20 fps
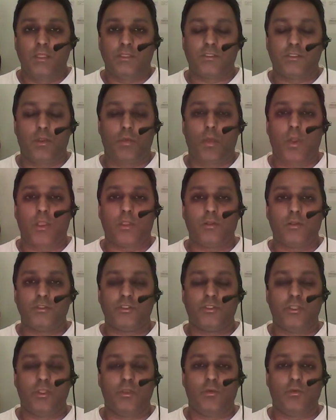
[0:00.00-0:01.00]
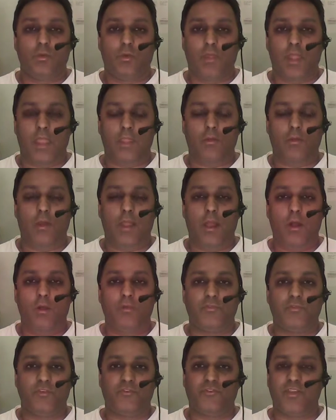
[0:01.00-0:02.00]
So what you're going to do, let your
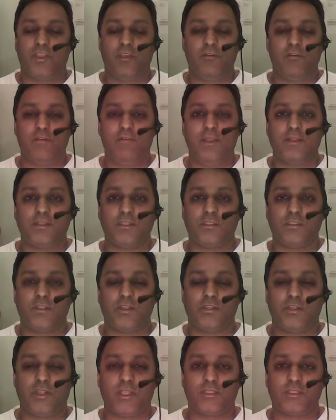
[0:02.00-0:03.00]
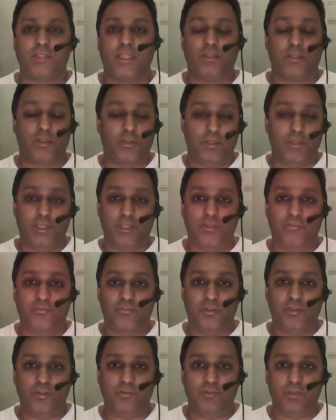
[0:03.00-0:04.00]
health deteriorate to such an extent that you need the
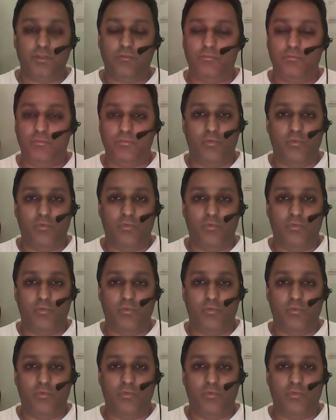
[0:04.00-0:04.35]
surgery?